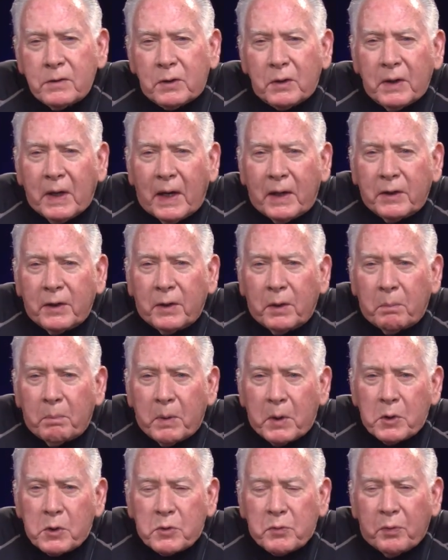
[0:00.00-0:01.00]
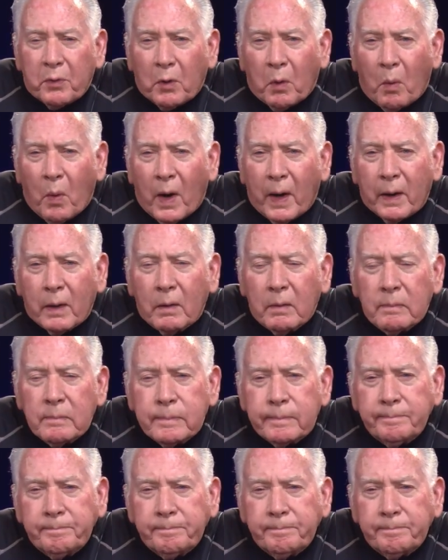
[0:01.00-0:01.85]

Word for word: go down to the beach for a while.